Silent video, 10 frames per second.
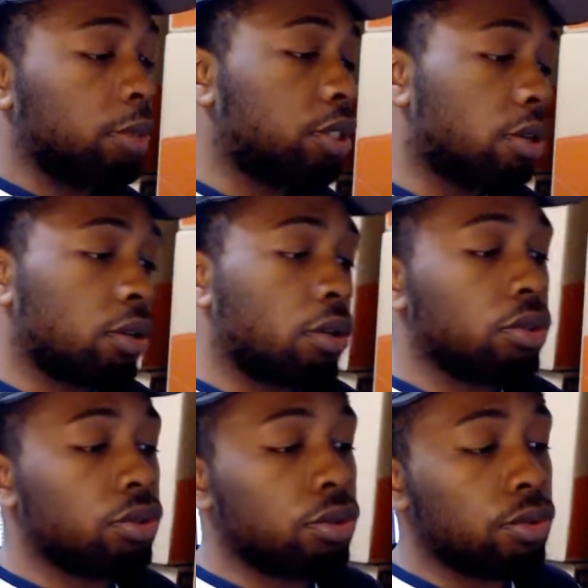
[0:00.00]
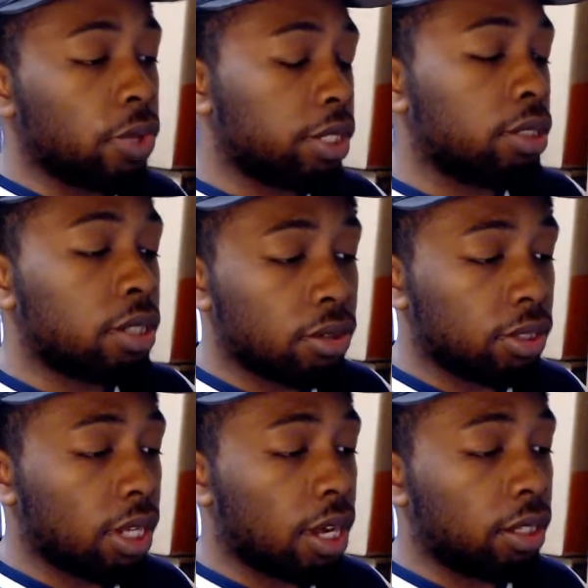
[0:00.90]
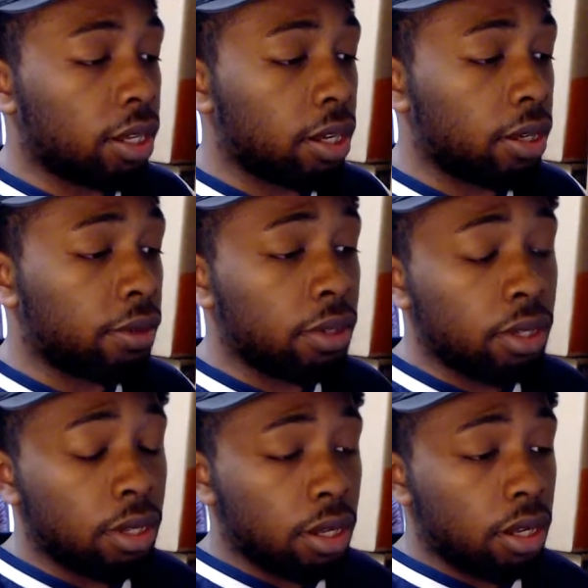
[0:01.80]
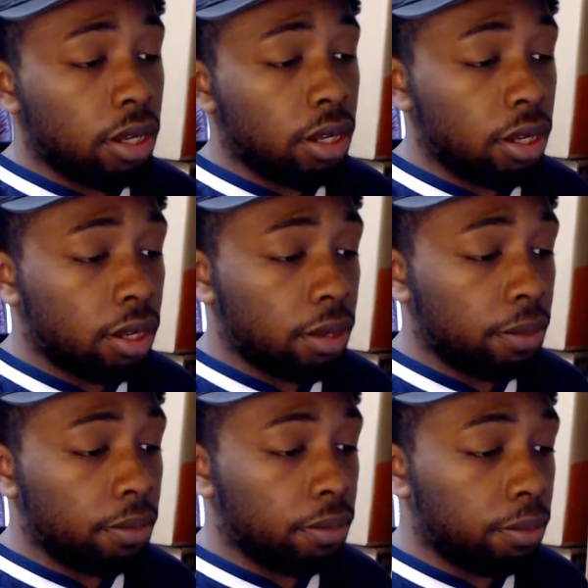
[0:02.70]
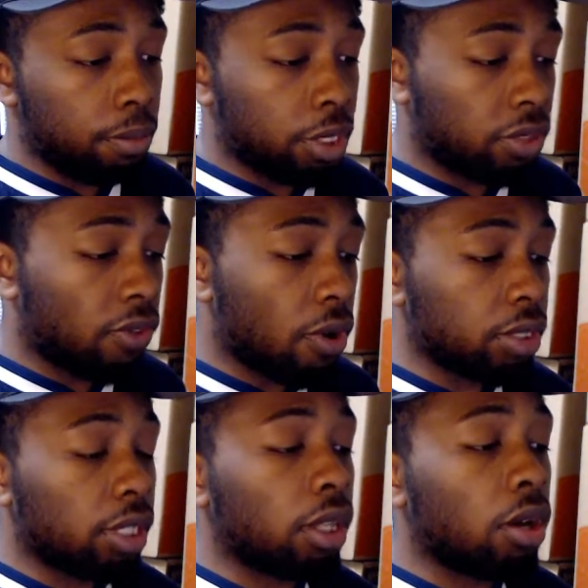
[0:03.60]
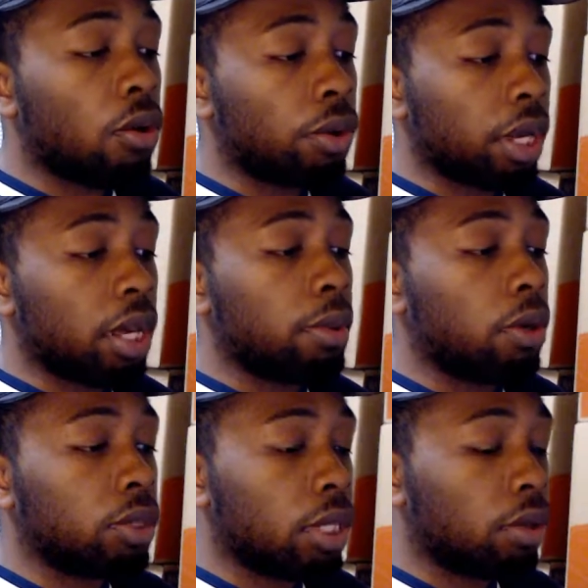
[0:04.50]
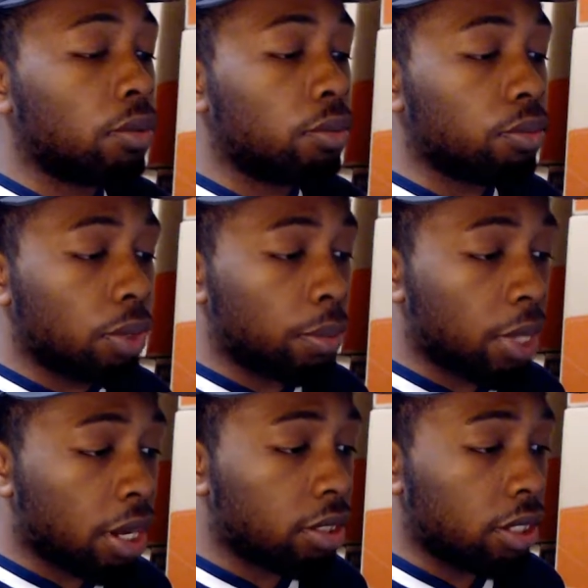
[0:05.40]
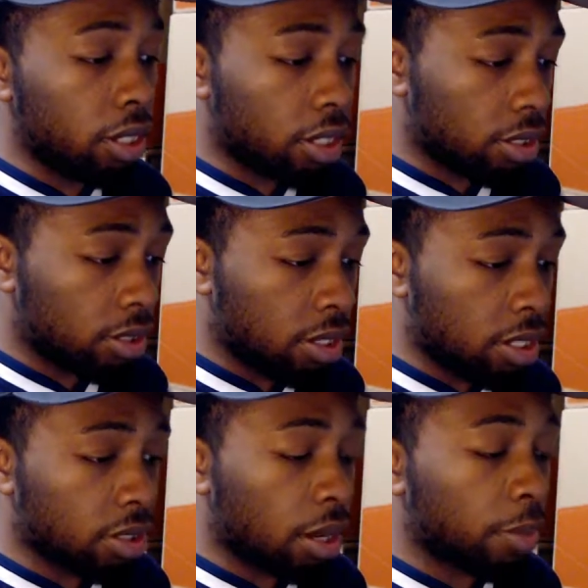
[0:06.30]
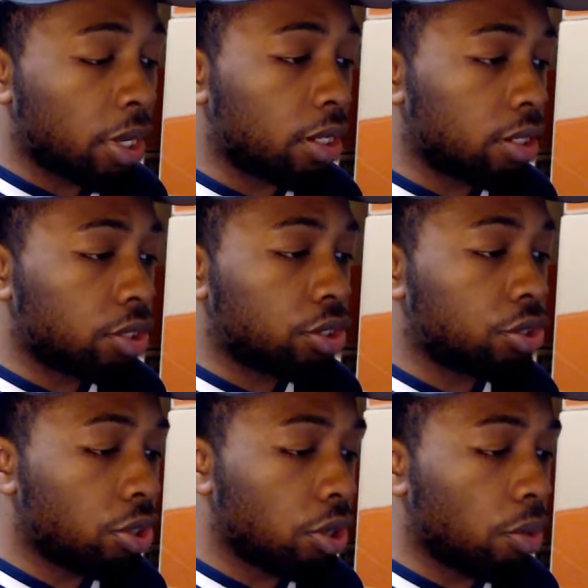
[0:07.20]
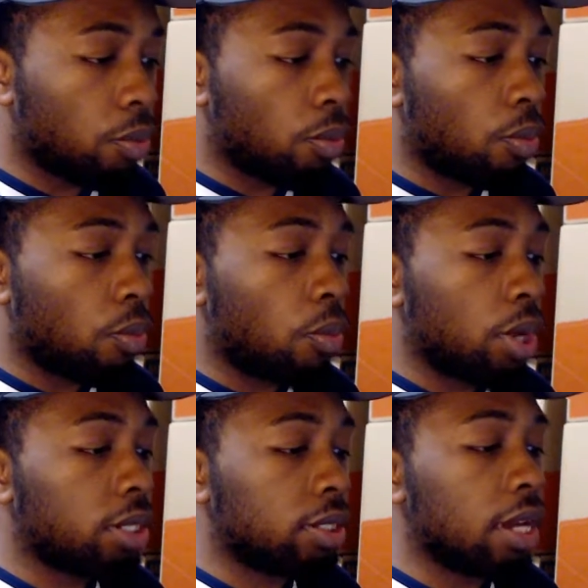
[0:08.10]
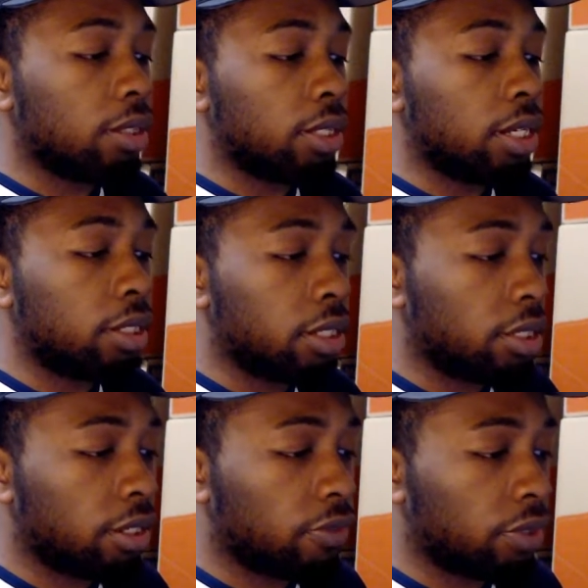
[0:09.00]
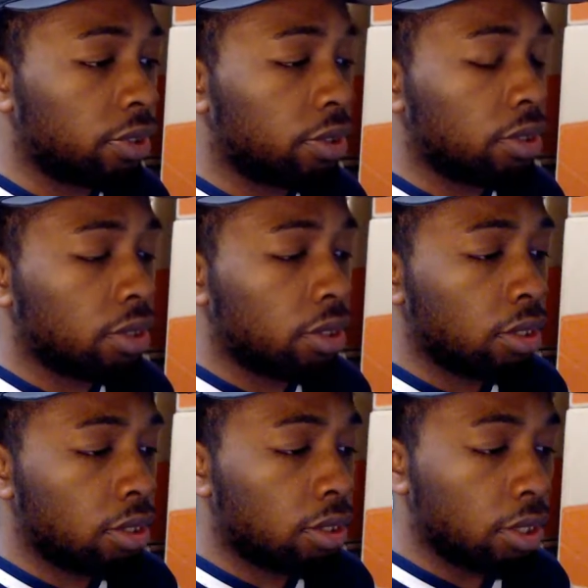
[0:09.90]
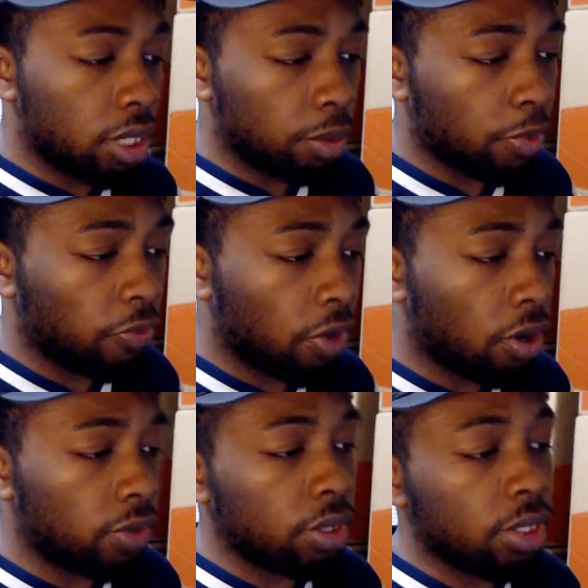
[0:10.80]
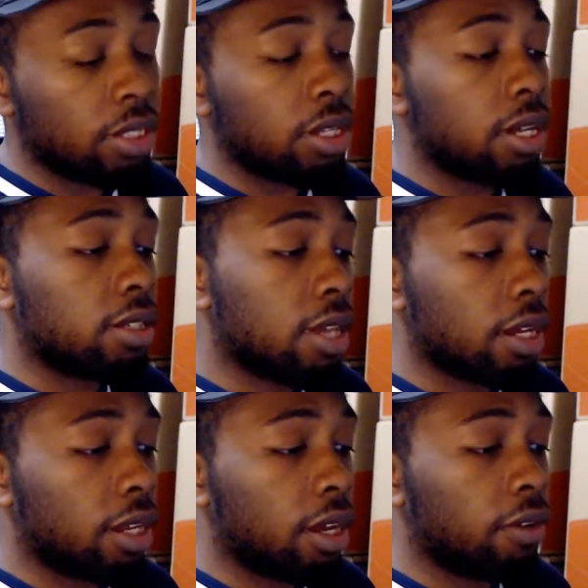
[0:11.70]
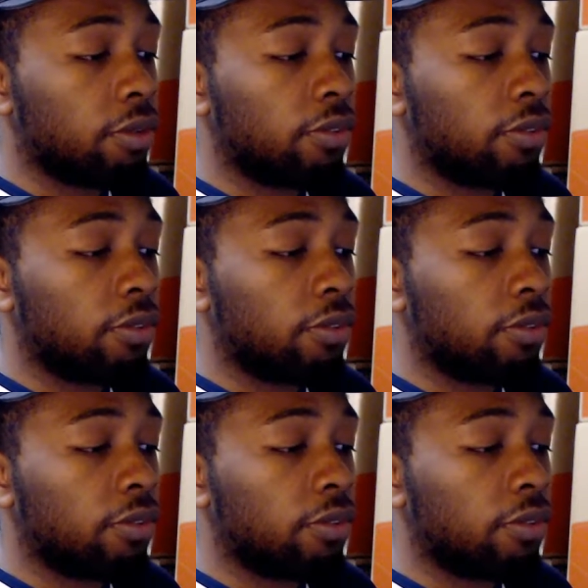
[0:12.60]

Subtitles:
Michel goes through, races down the sideline. But as far as like that whole game goes, I'm not sure what exactly they did different to get him involved, at least in that second half.